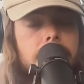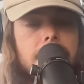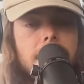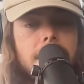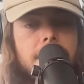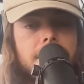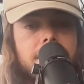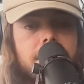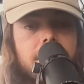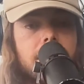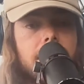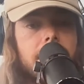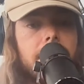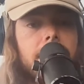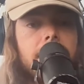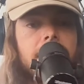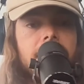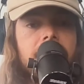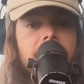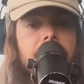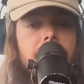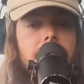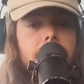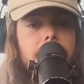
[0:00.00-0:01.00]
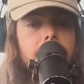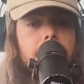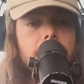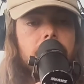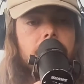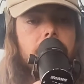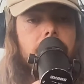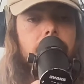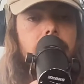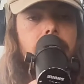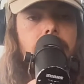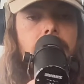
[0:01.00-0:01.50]
Definitely,
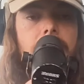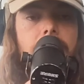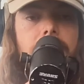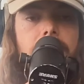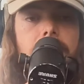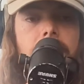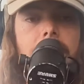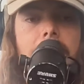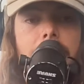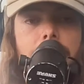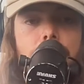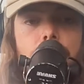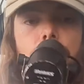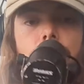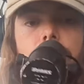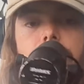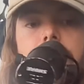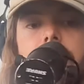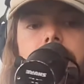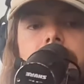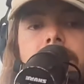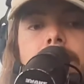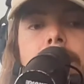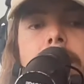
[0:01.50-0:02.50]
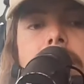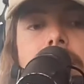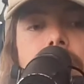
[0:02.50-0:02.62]
the natural thing for me